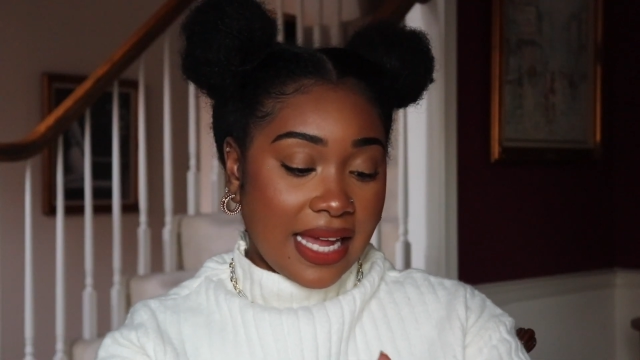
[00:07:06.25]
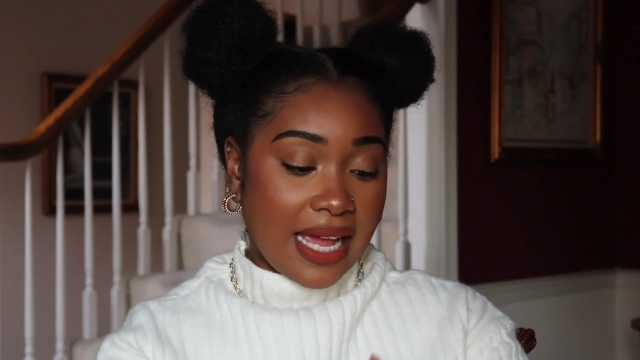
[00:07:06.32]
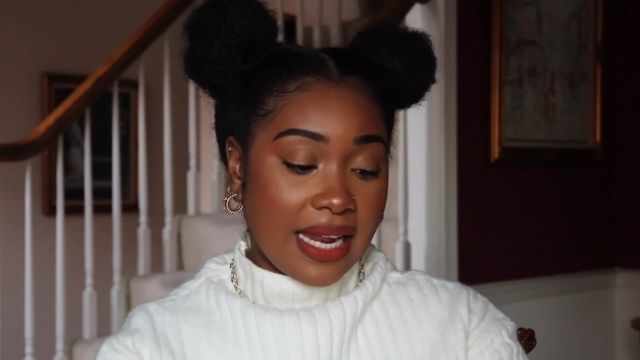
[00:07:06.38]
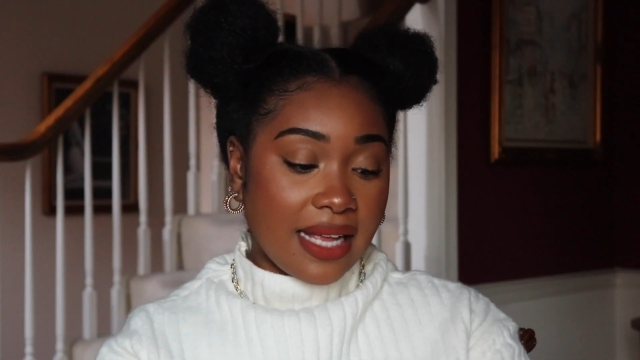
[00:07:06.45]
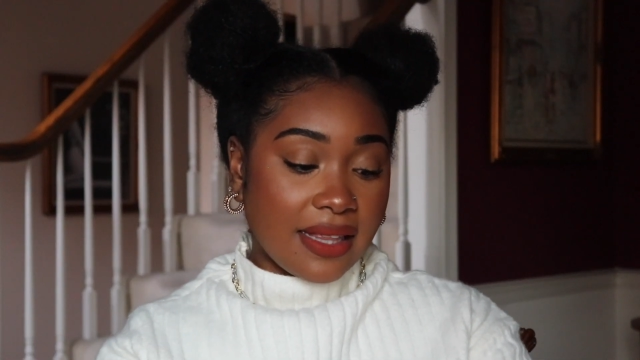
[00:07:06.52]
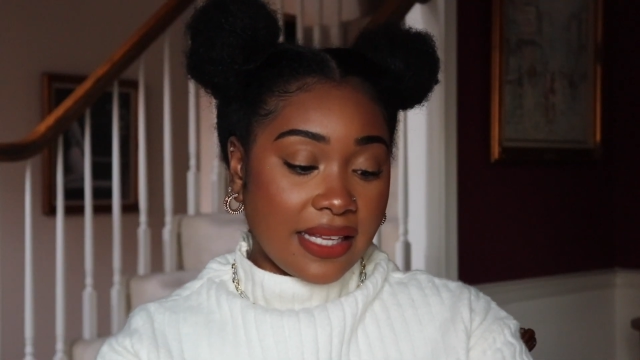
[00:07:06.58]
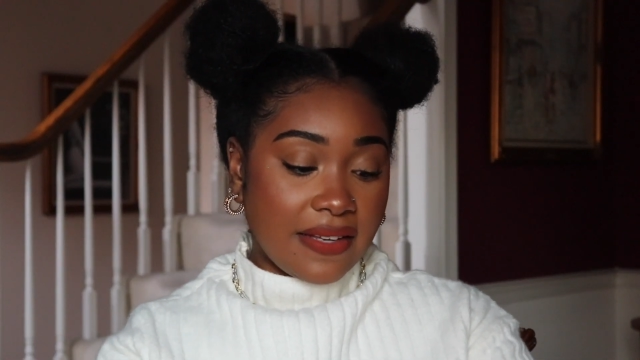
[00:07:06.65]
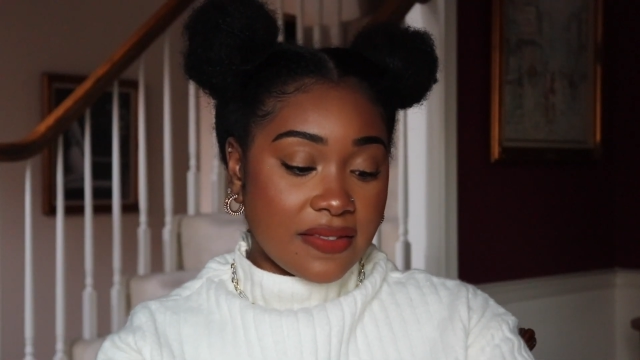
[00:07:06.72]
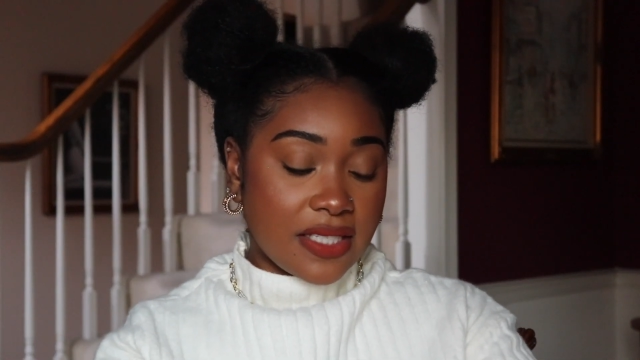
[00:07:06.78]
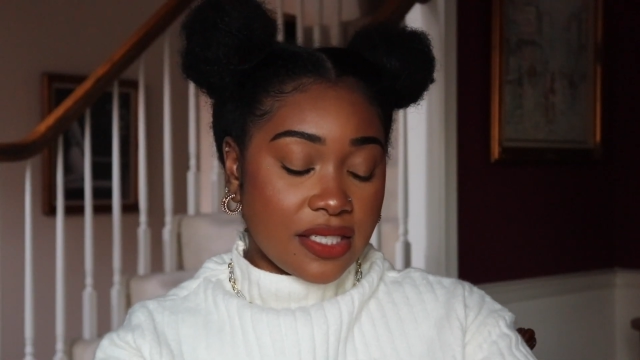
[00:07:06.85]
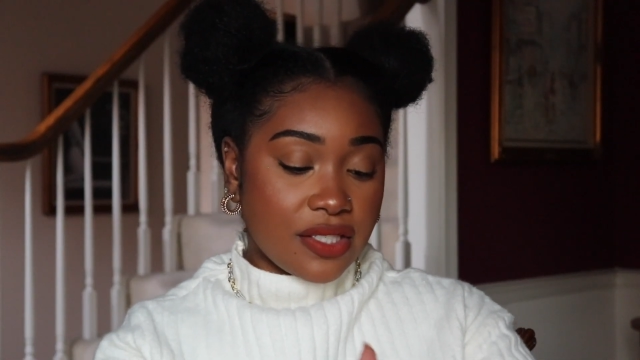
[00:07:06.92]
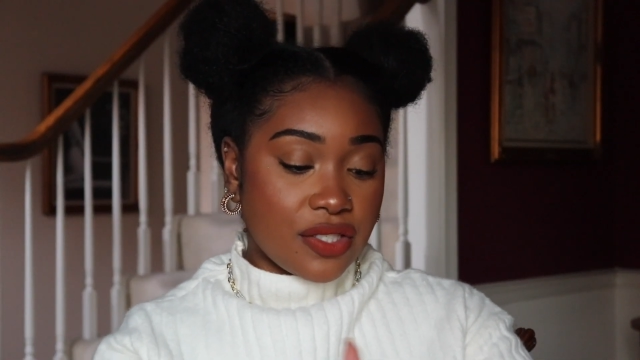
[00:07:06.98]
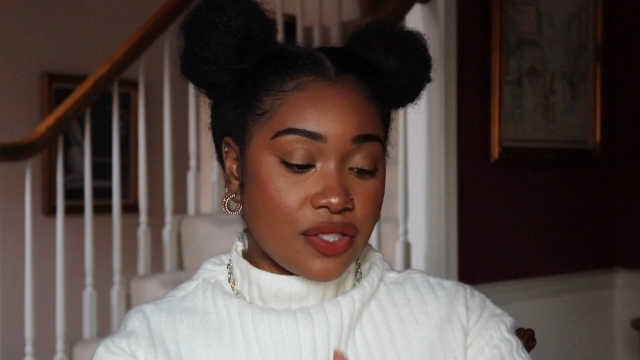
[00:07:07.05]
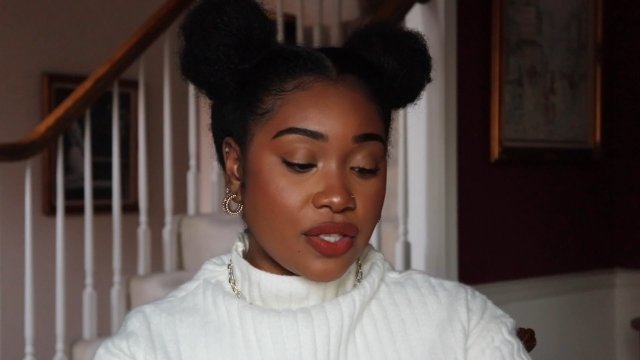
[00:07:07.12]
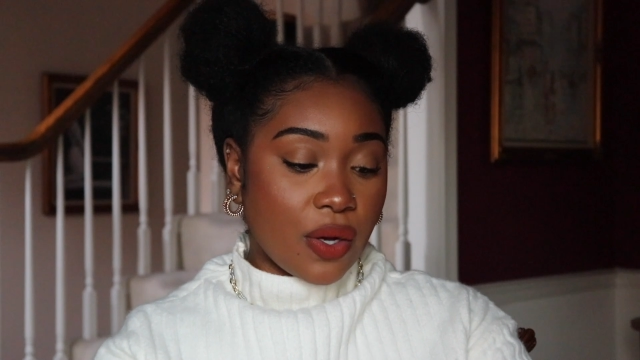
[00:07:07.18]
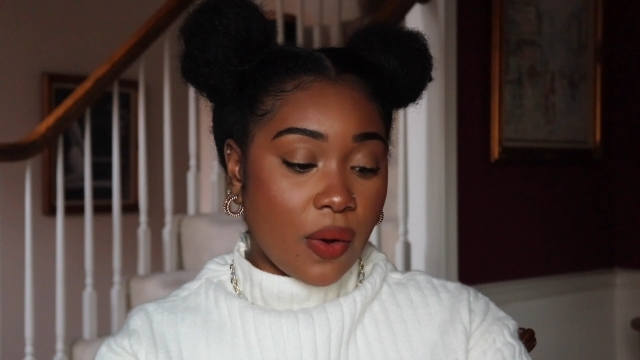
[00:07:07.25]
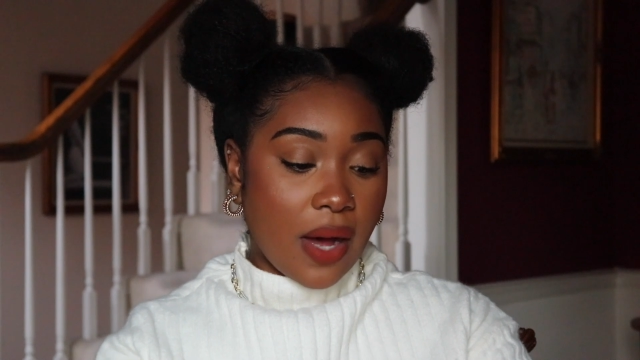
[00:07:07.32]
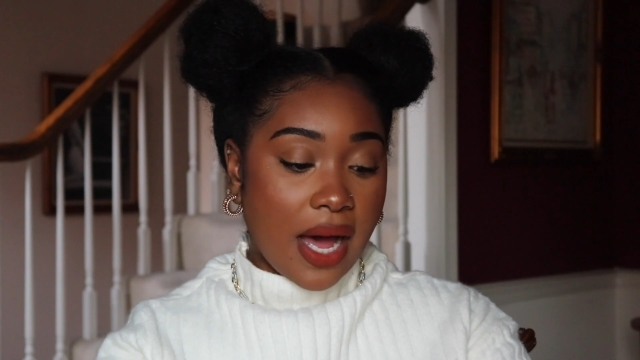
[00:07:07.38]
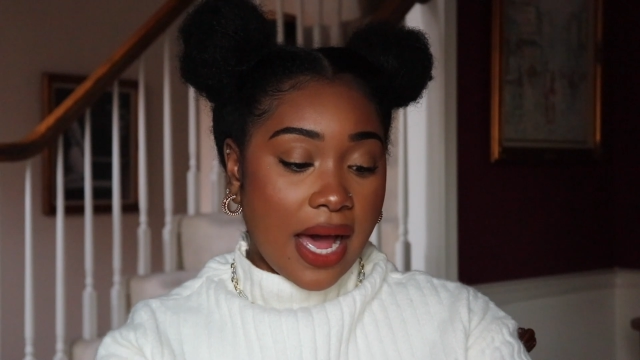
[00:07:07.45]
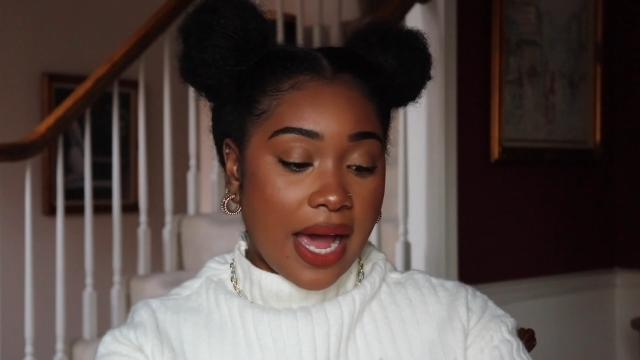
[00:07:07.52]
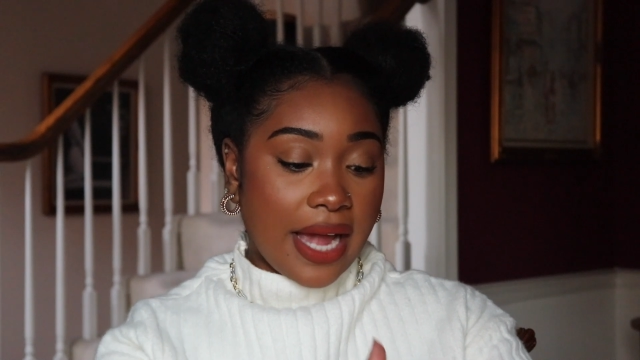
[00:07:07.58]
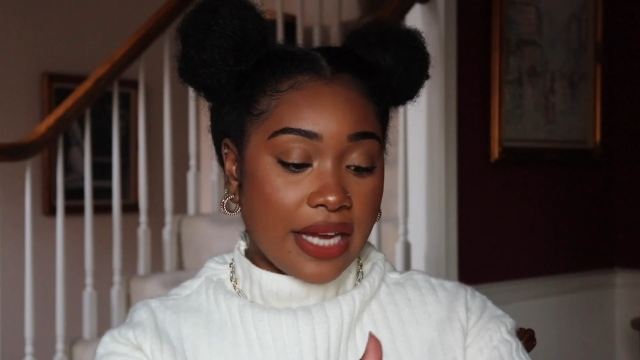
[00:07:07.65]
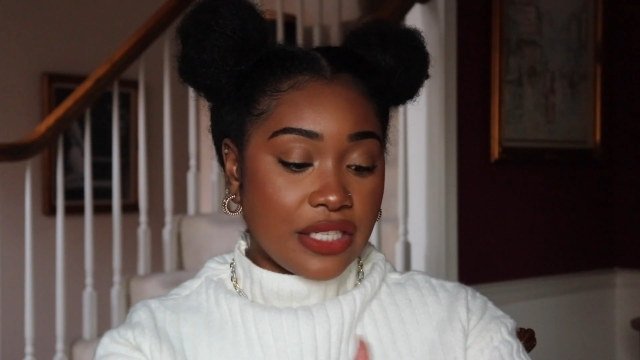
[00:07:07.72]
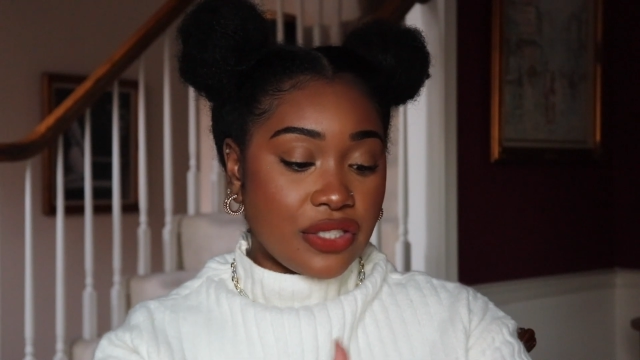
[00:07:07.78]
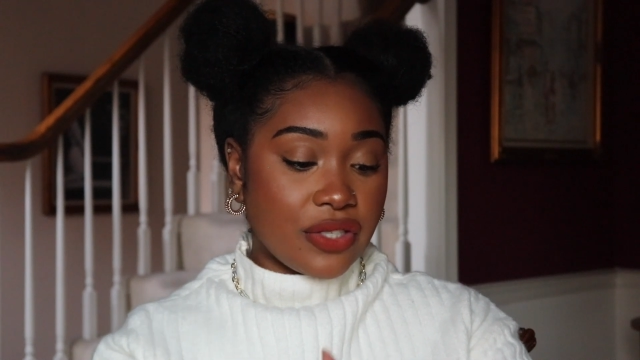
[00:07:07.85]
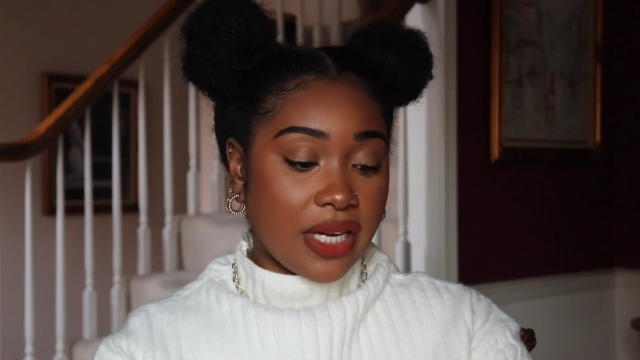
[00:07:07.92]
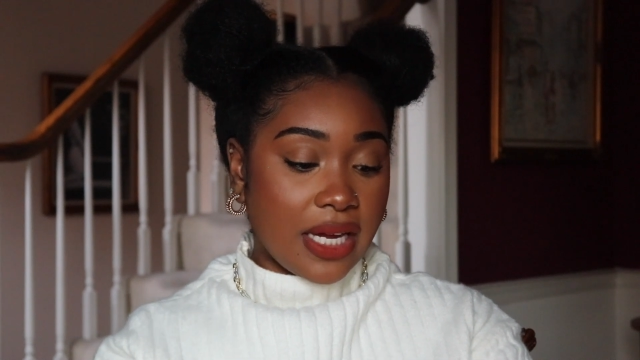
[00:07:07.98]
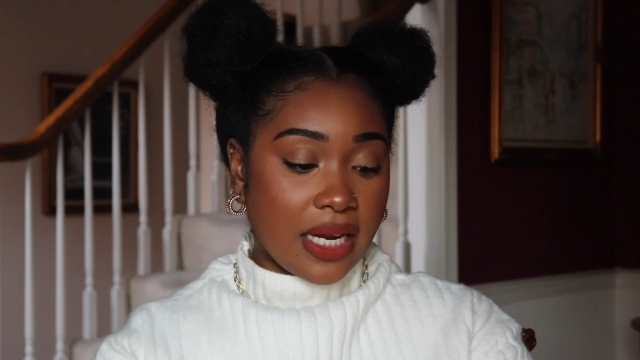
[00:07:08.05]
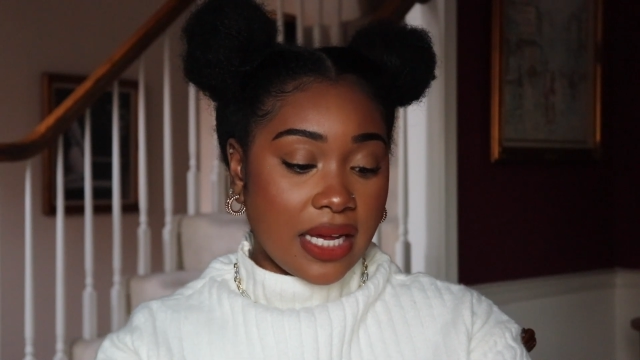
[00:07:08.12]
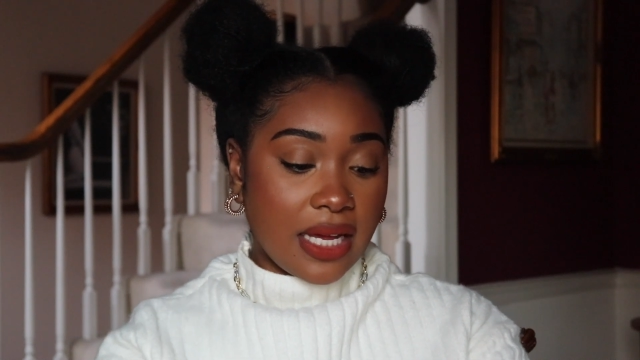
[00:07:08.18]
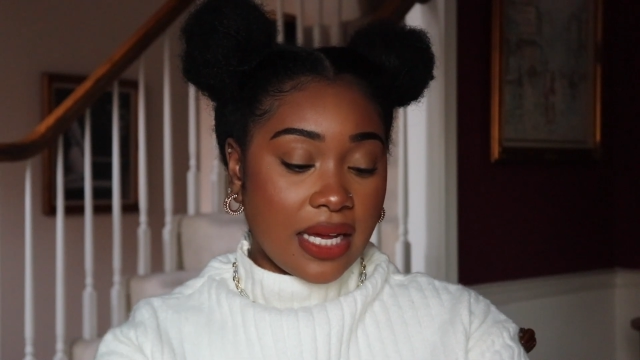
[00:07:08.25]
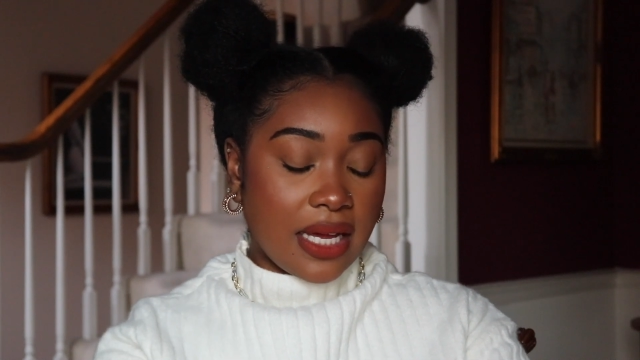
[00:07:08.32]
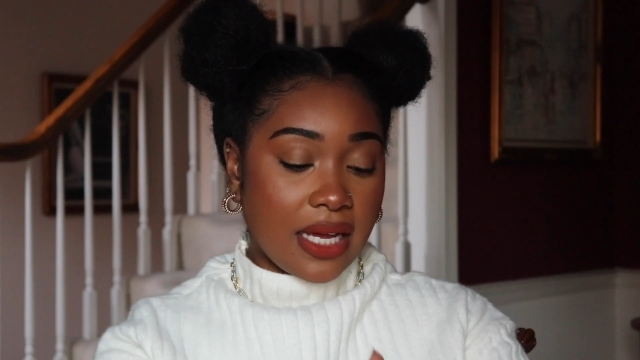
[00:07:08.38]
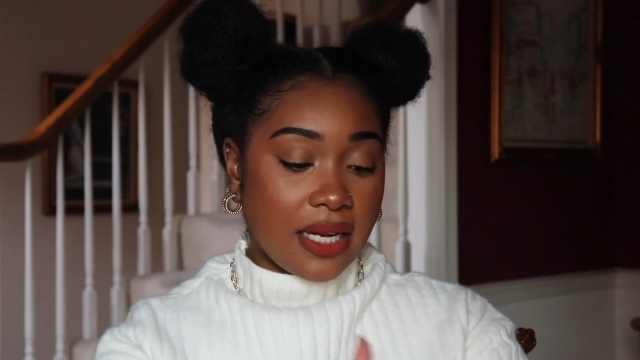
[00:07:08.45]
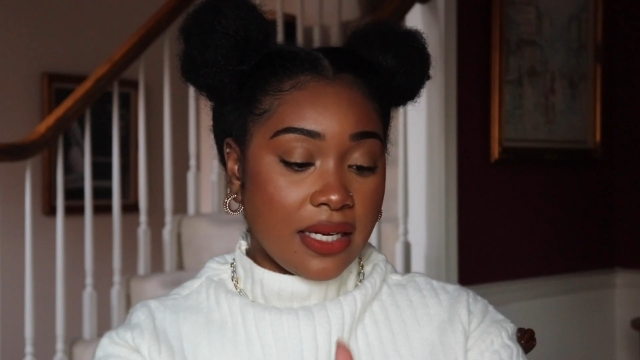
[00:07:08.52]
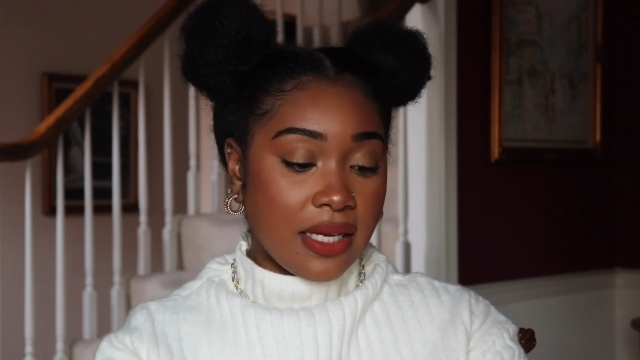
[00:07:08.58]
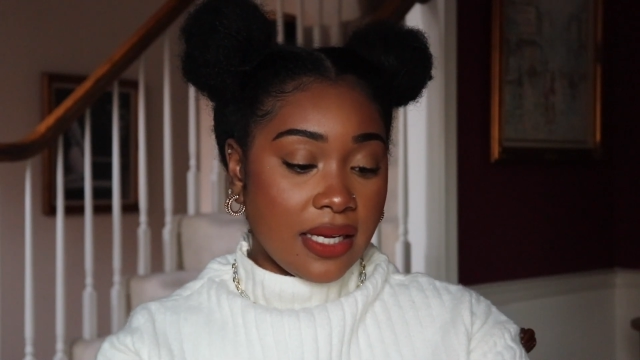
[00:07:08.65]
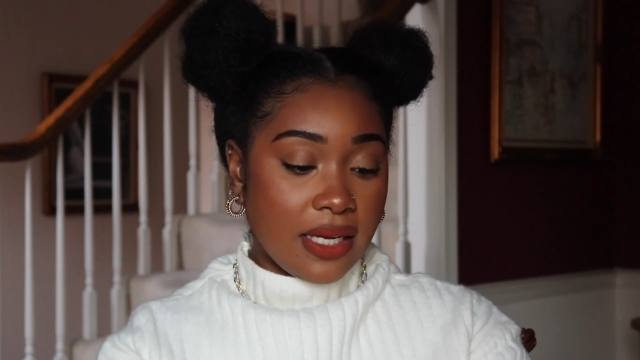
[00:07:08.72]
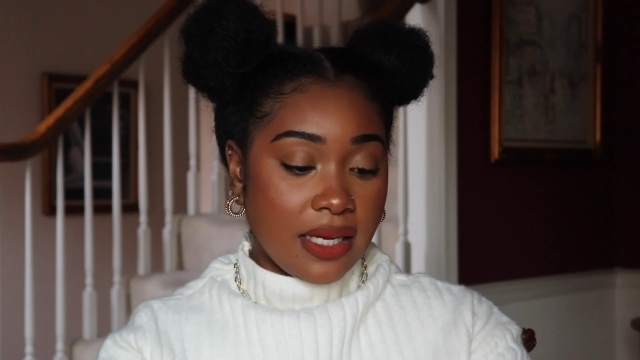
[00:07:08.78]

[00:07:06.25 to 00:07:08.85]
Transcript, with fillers: and it leaves it so hydrated